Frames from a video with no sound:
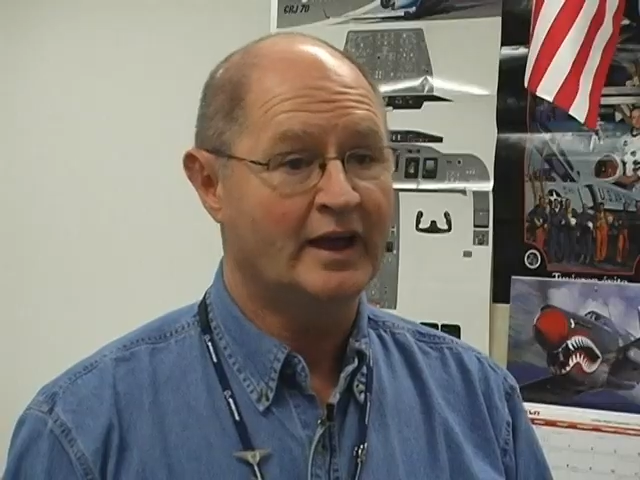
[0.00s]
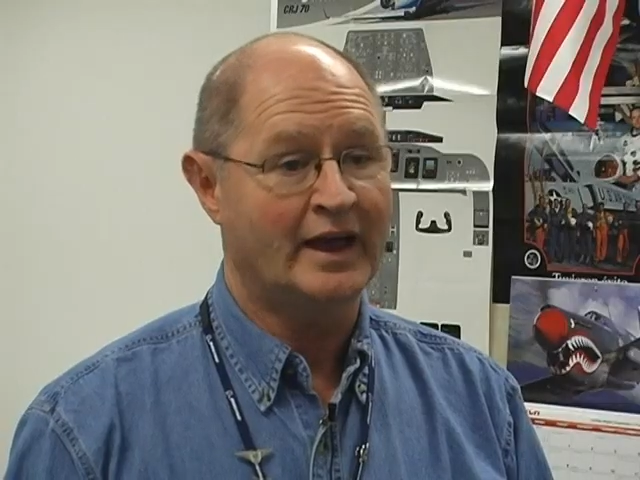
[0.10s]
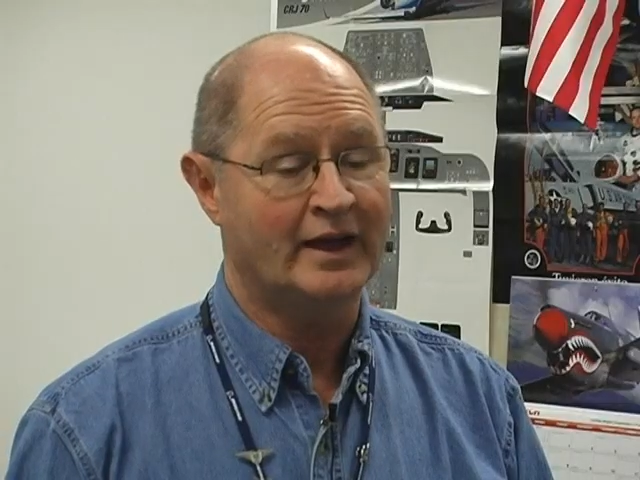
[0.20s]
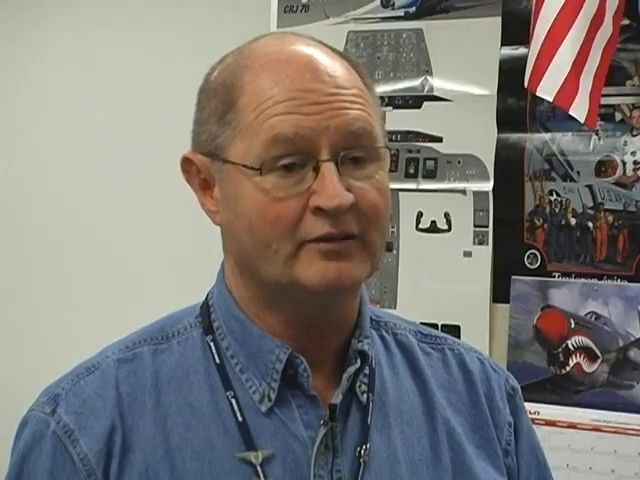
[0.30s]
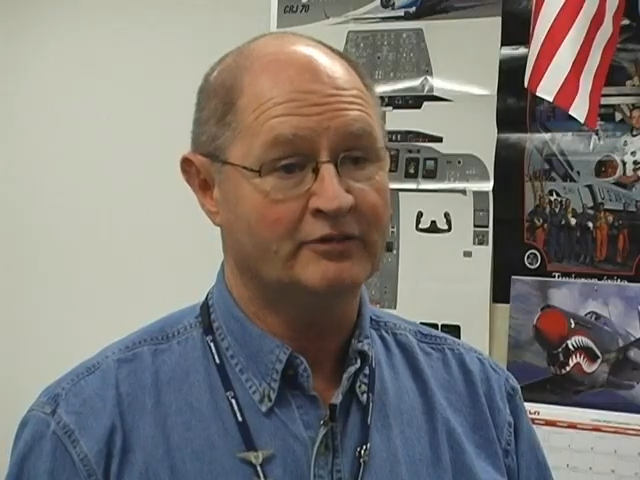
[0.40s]

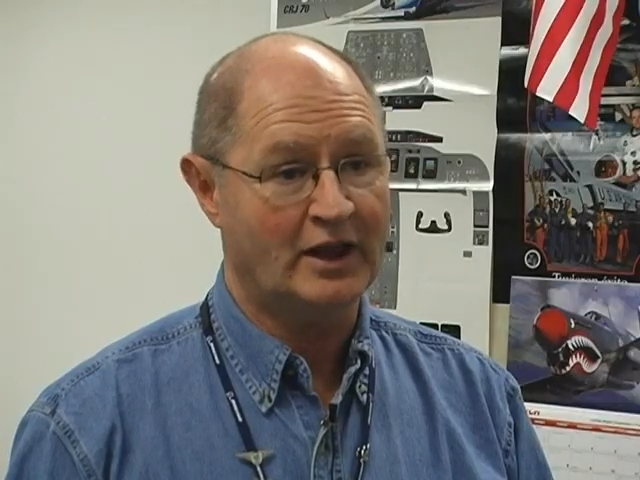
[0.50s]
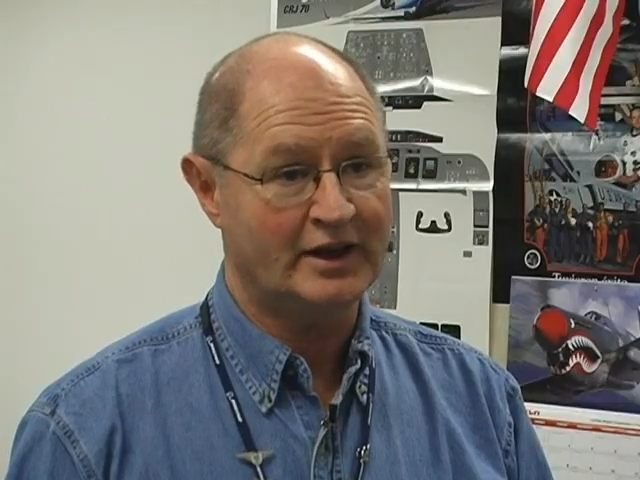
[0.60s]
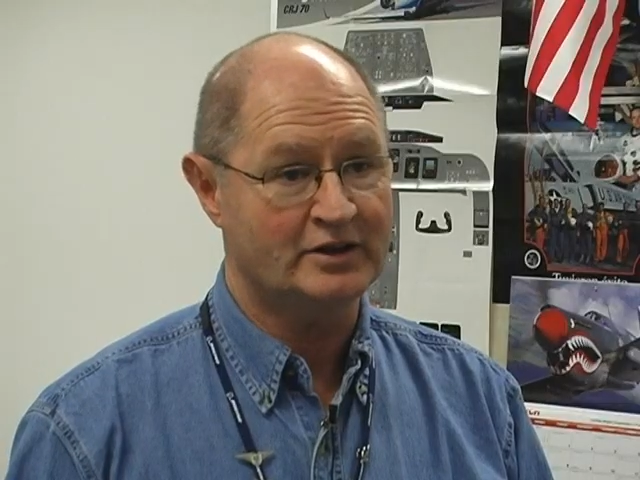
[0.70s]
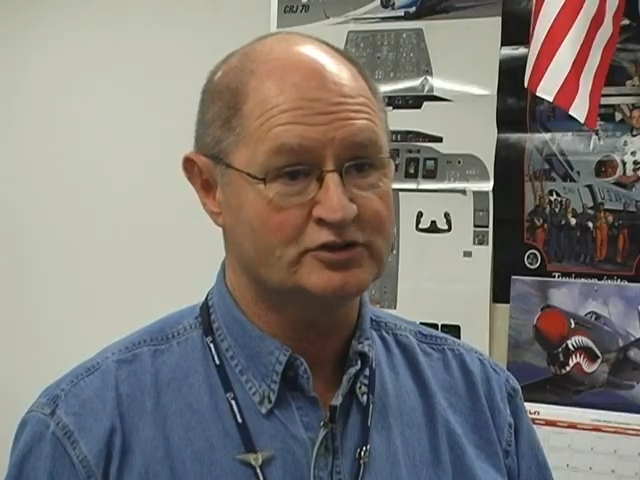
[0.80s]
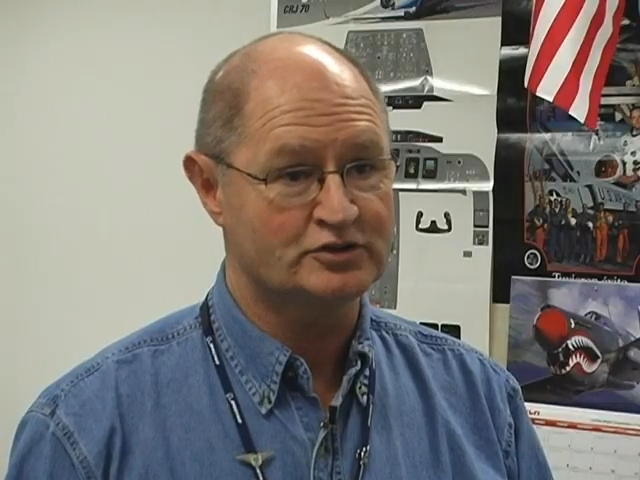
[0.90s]
and
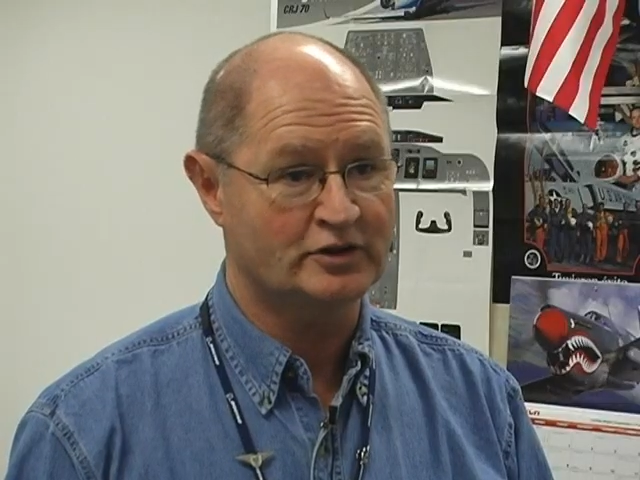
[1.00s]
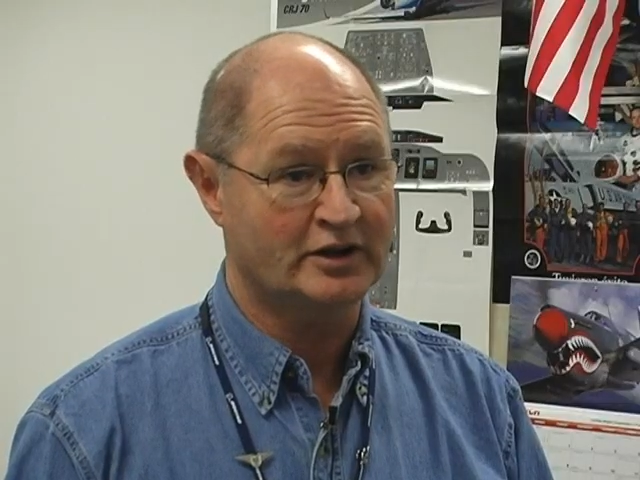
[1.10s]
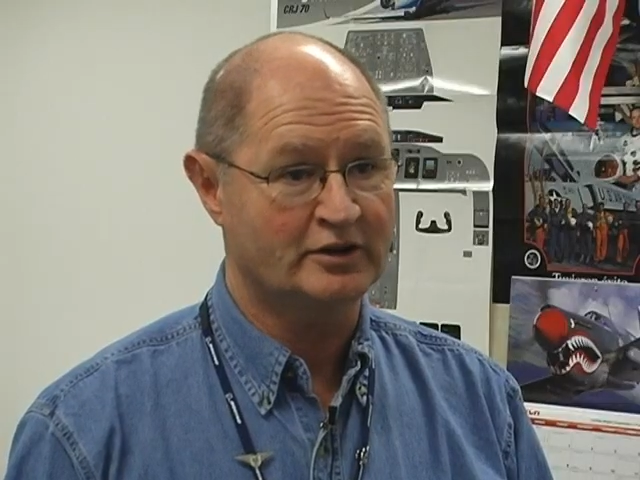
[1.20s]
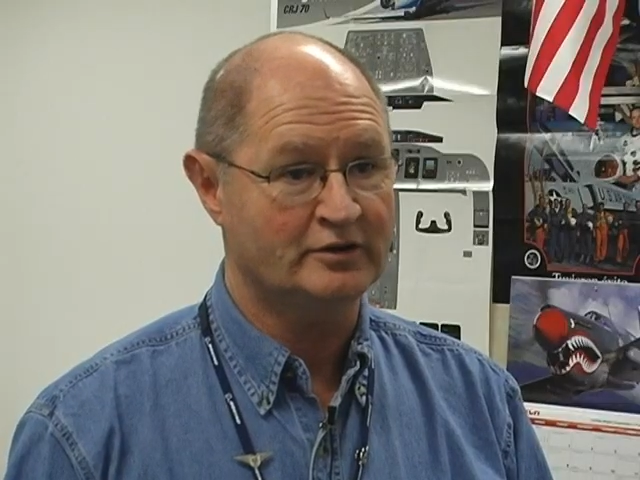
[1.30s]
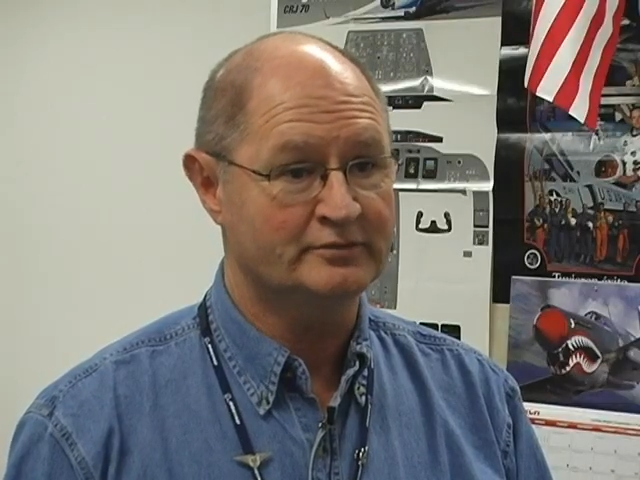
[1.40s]
flight
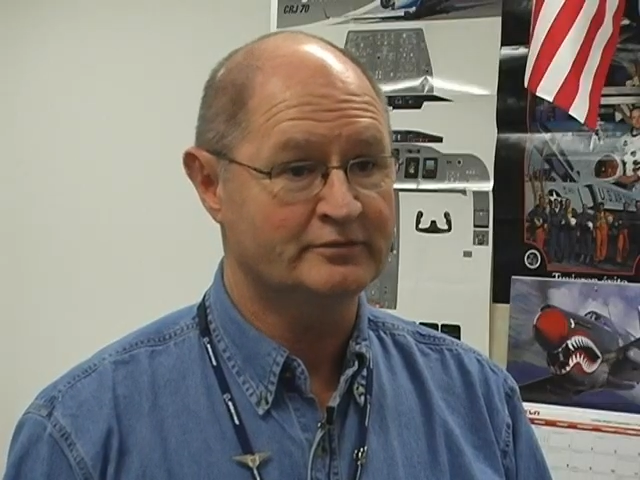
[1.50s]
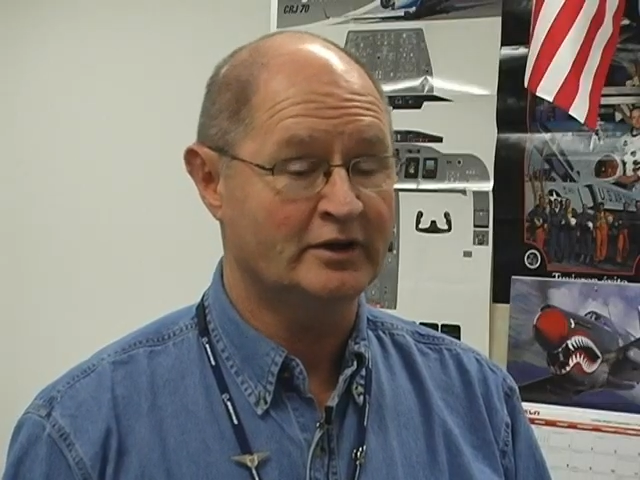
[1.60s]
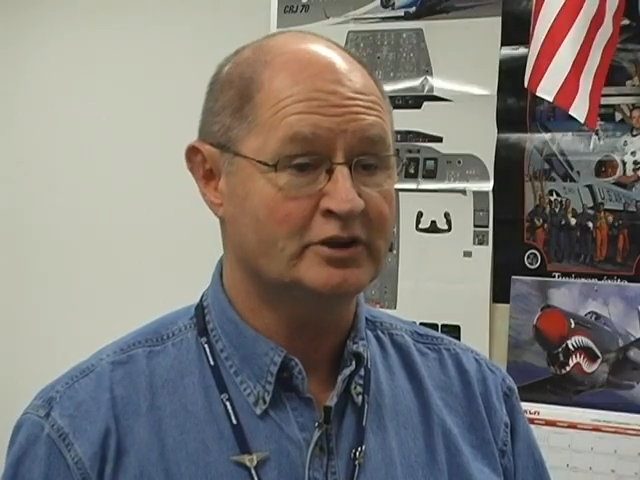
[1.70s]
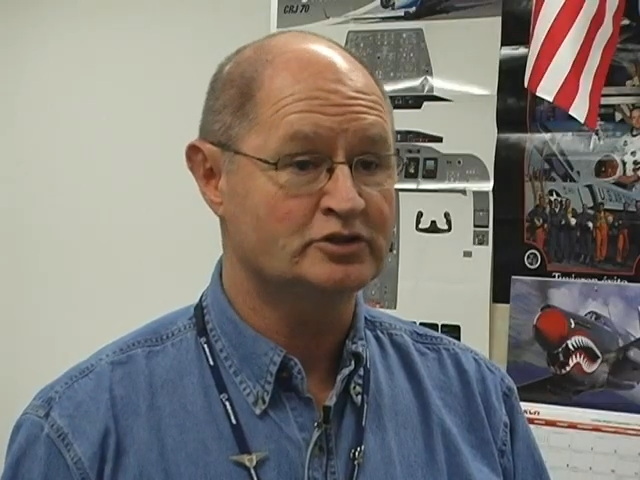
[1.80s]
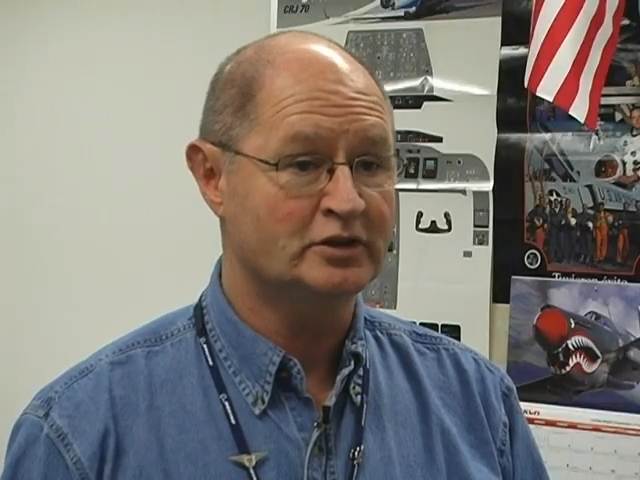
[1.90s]
instructor.
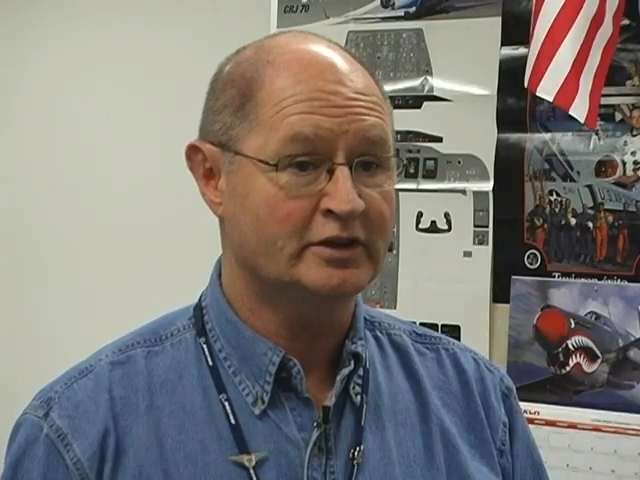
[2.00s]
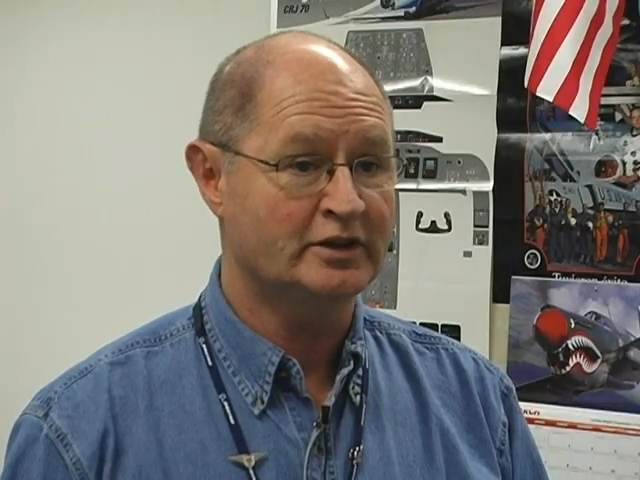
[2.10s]
Eventually